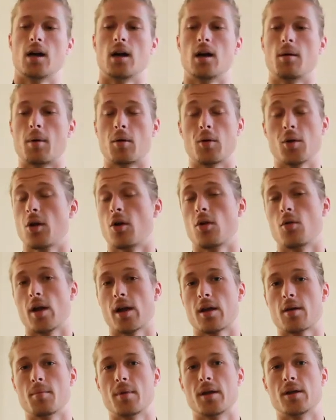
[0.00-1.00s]
Um, I would not
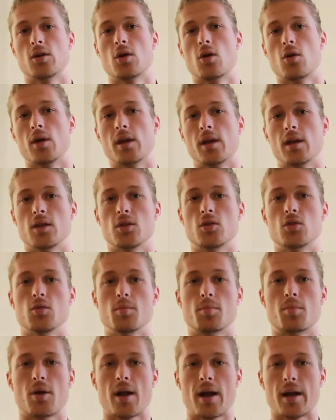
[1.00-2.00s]
recommend going
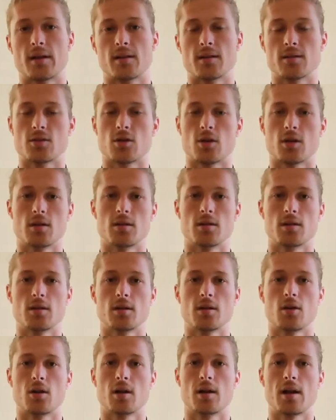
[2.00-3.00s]
into practice on
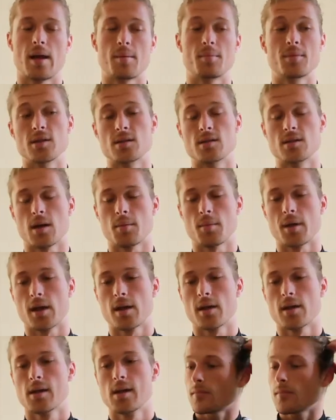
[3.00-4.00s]
an, on an empty
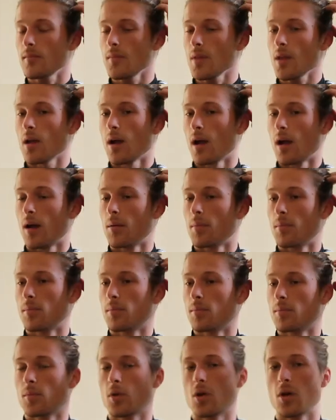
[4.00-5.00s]
stomach.
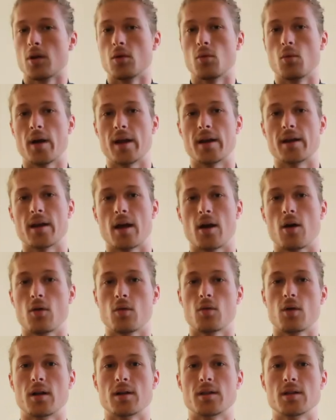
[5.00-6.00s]
I'm gonna wait
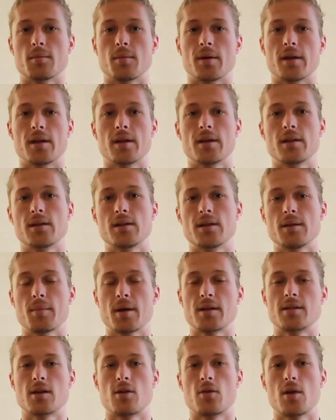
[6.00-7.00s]
now until my
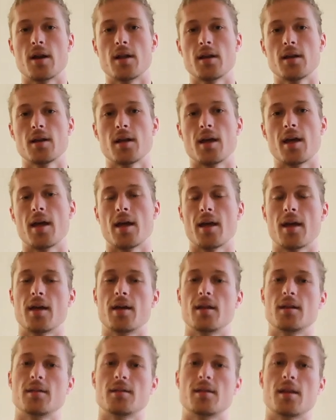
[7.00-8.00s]
teammates are ready
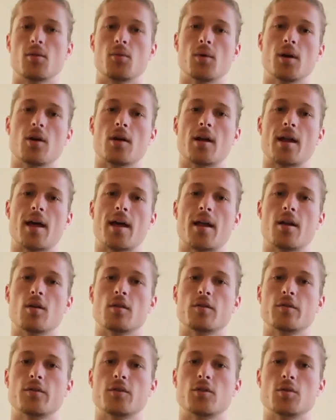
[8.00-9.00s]
and then we're gonna head
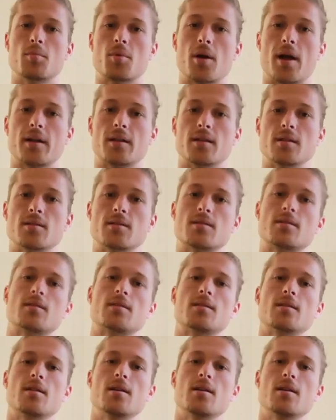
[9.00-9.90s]
off to practice.